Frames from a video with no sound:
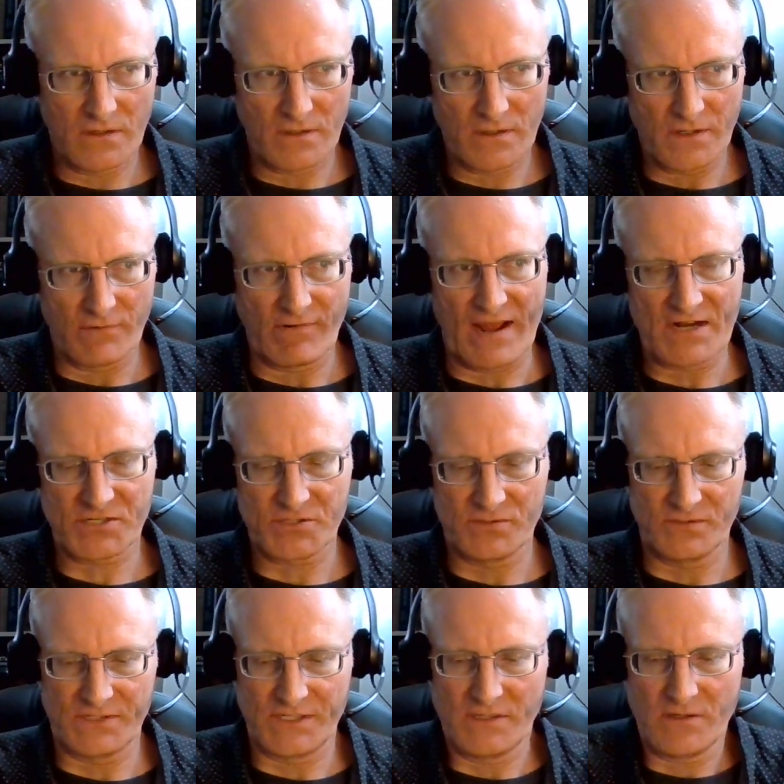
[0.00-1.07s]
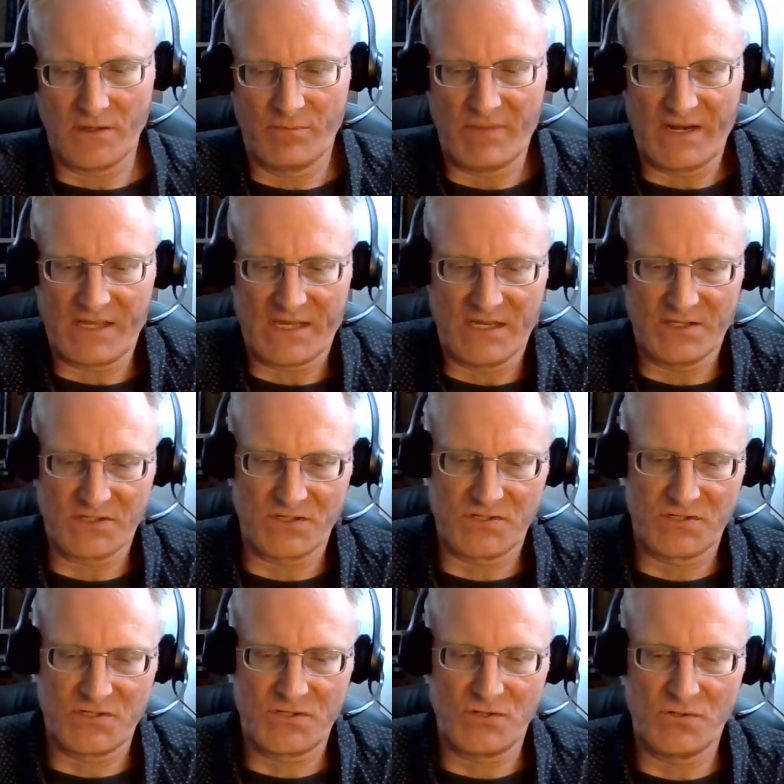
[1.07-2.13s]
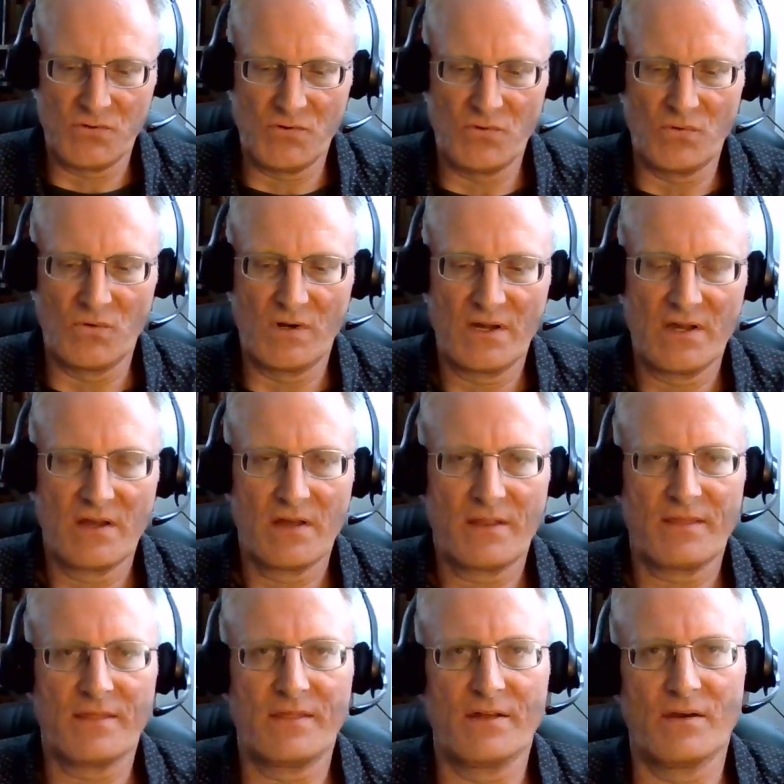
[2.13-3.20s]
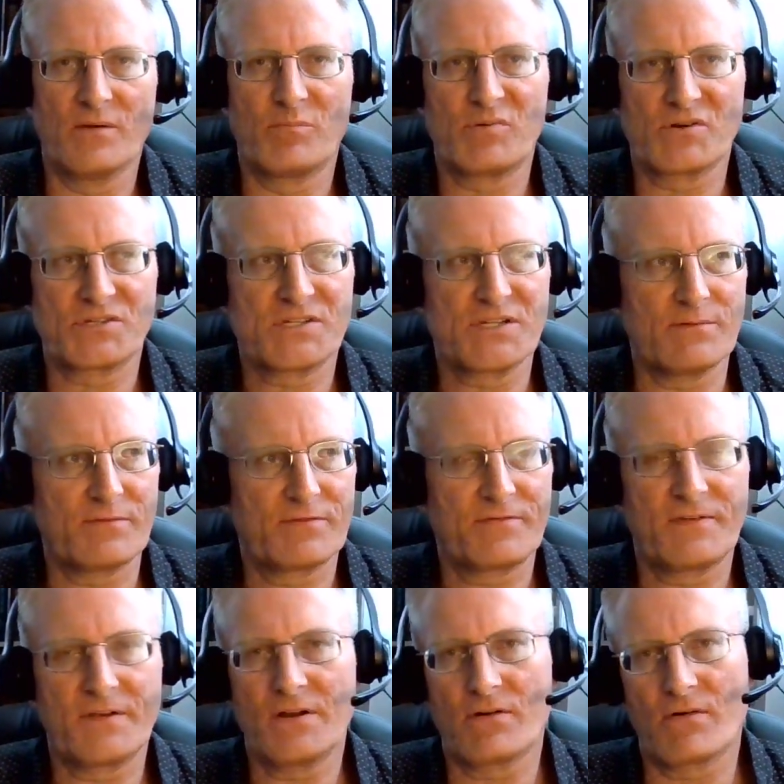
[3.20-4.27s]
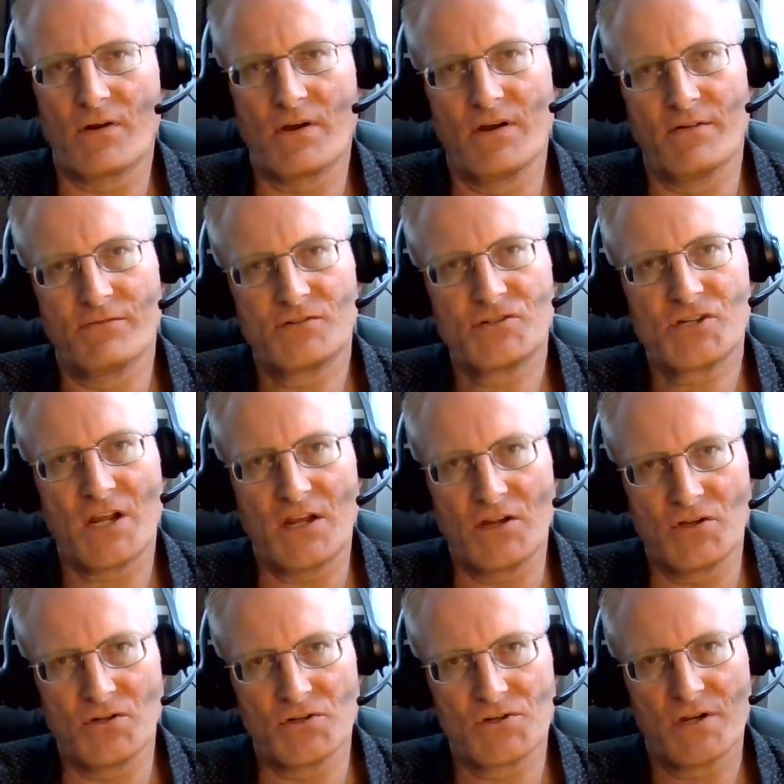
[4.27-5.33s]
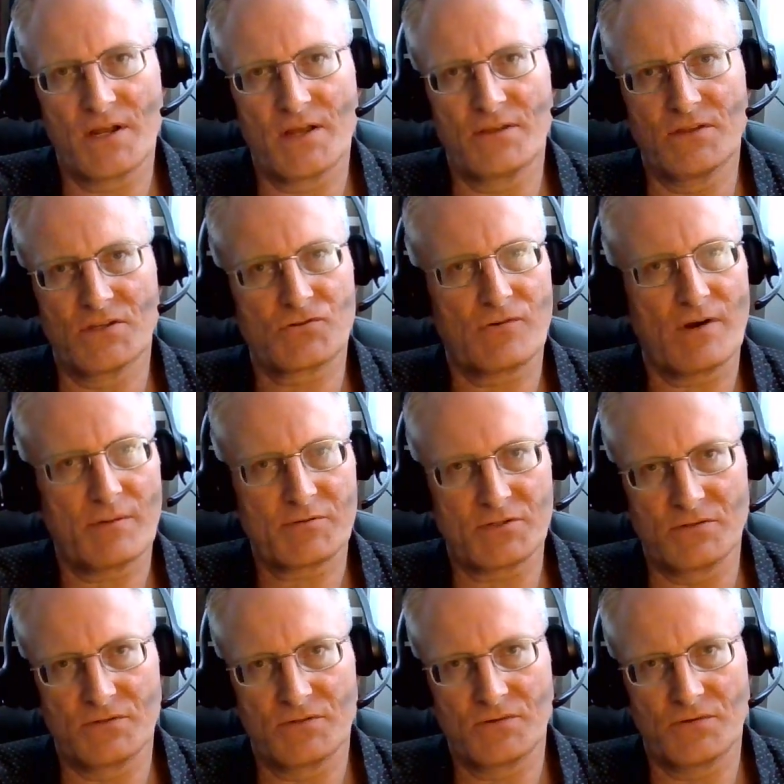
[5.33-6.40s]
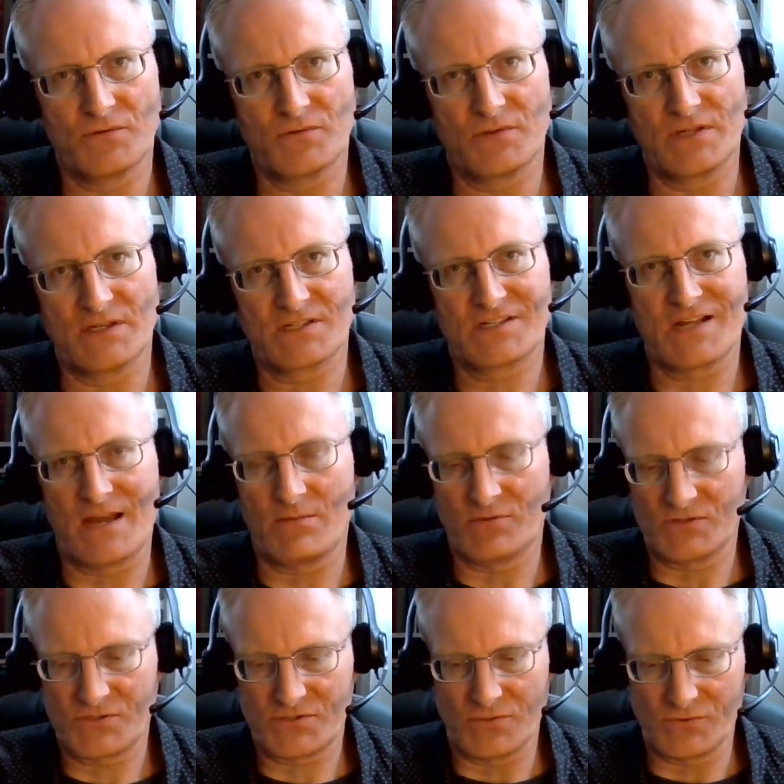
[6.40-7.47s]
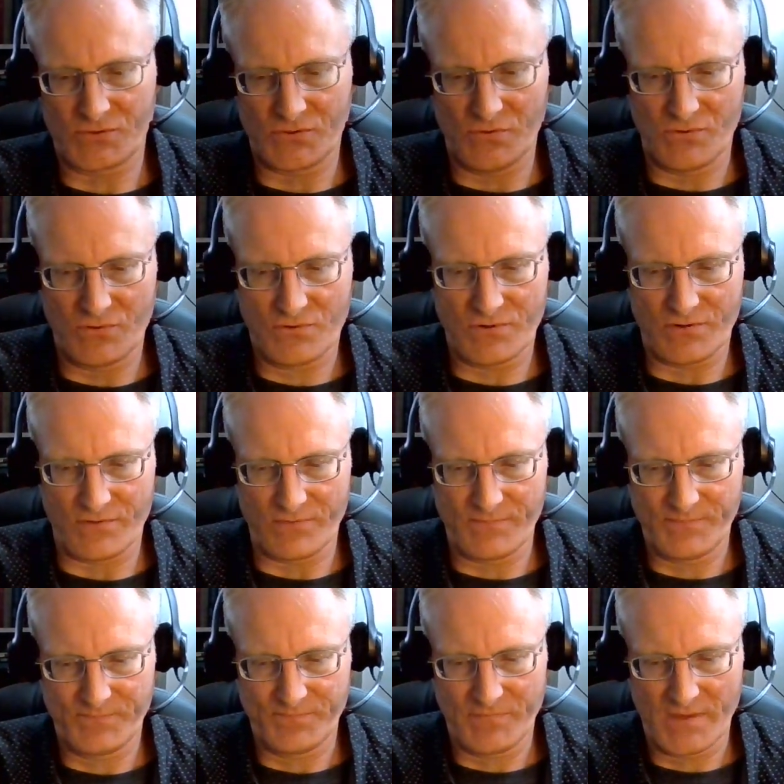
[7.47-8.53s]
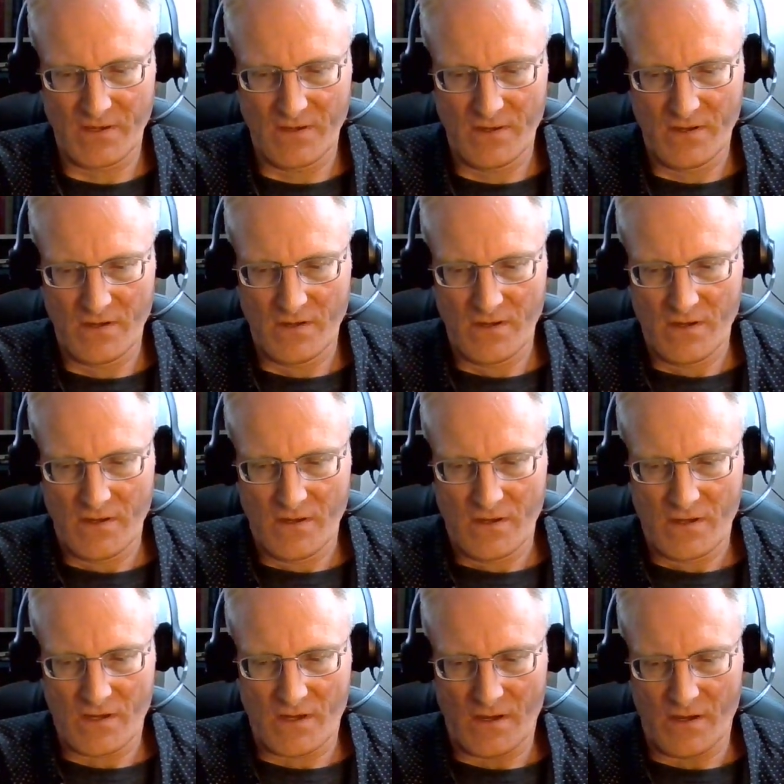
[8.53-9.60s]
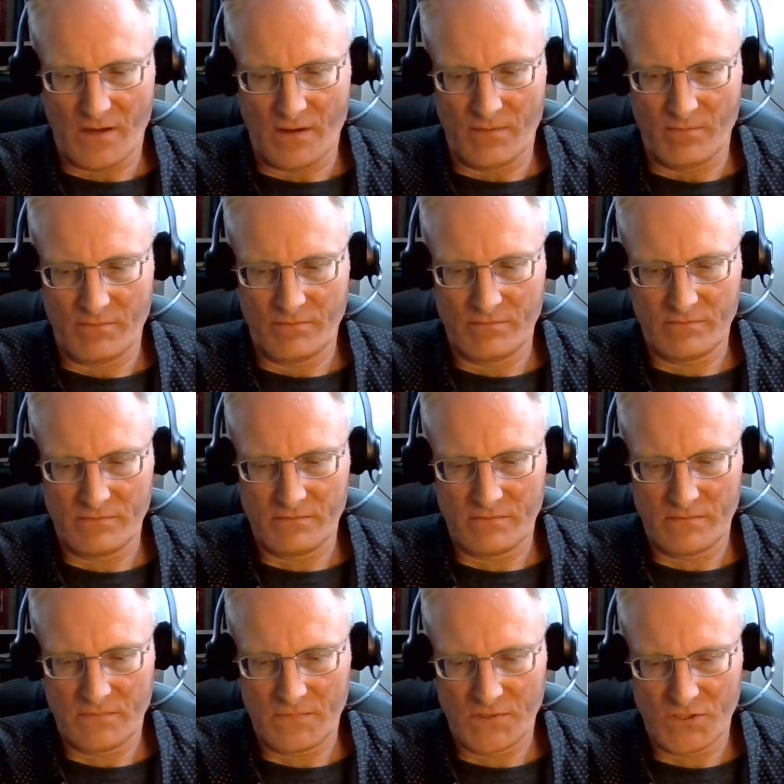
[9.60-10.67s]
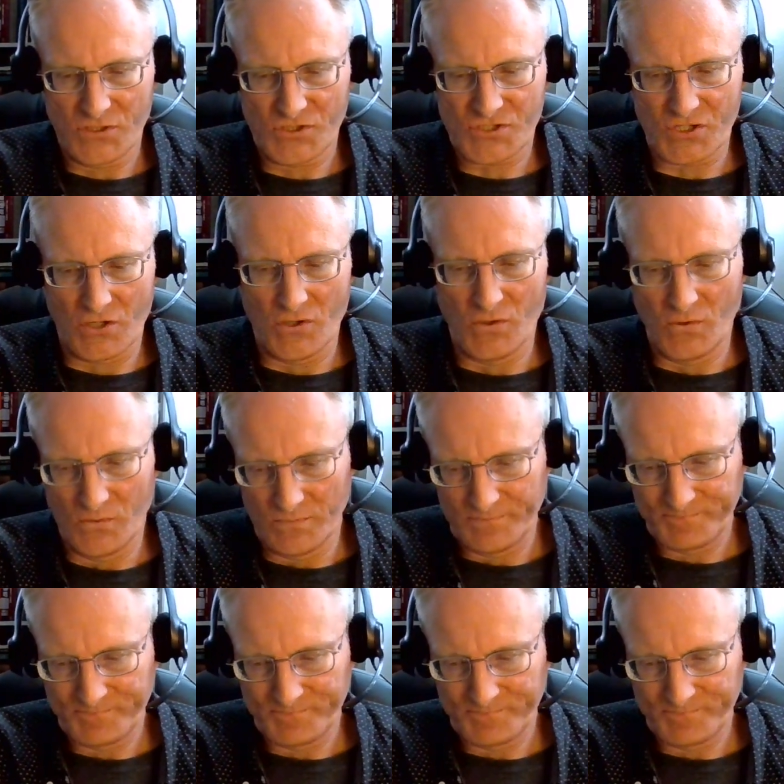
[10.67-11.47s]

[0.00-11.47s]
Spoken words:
irrationally in many cases to the perceived fear of change and disruption to the established social order. Um, so,